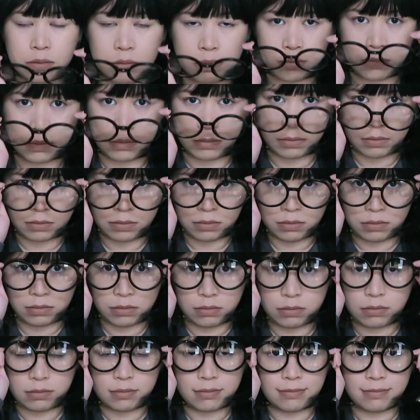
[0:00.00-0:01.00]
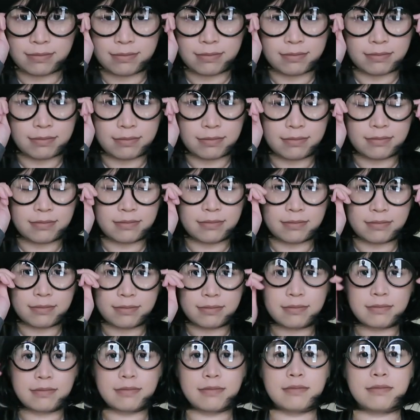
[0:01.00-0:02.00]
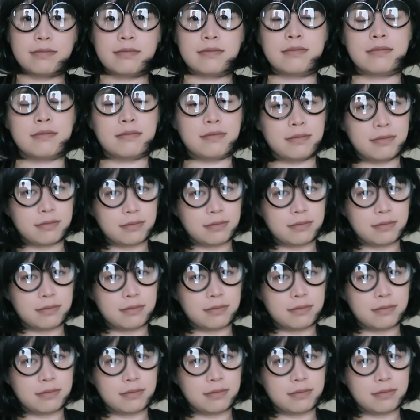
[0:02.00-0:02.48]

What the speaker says: (no one is talking)